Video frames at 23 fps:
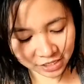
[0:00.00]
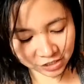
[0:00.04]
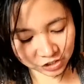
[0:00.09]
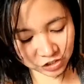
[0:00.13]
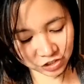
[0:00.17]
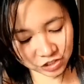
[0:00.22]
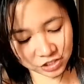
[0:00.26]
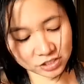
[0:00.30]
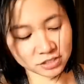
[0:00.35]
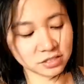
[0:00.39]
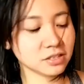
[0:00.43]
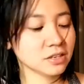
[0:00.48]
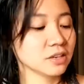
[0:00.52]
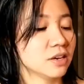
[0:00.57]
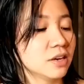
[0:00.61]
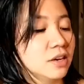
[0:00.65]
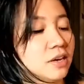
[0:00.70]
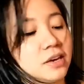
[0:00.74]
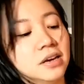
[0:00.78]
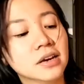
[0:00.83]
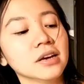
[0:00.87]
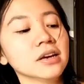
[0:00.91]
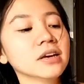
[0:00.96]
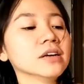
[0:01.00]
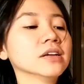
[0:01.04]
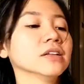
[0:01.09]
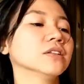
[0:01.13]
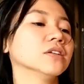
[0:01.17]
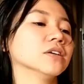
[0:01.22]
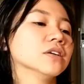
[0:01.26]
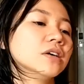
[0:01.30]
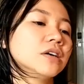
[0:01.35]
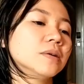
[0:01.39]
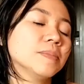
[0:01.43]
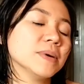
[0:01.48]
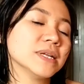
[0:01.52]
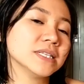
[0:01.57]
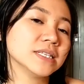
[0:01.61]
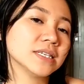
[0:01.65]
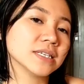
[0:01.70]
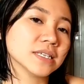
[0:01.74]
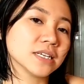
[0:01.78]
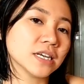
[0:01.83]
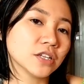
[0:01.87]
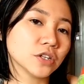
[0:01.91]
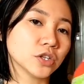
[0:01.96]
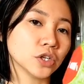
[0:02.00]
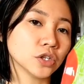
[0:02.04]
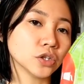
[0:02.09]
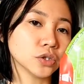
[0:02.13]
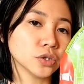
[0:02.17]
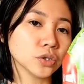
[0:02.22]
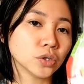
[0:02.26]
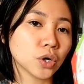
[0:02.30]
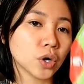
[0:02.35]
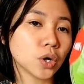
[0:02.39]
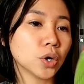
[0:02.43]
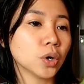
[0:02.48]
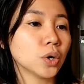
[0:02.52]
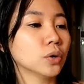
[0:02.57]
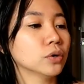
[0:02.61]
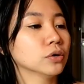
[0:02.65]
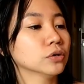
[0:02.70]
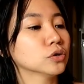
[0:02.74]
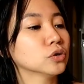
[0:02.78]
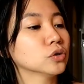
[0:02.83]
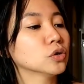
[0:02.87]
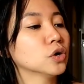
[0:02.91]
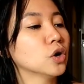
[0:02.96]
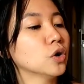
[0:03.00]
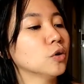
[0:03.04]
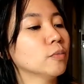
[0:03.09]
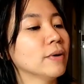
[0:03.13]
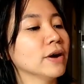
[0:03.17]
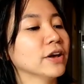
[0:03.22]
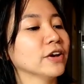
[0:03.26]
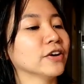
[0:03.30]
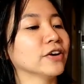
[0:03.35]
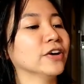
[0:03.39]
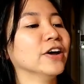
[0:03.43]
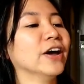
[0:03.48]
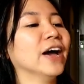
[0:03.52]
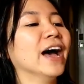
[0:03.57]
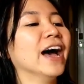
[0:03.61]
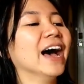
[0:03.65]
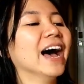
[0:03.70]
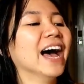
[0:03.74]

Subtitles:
gosh. So, pancit canton to go. To go ba yun?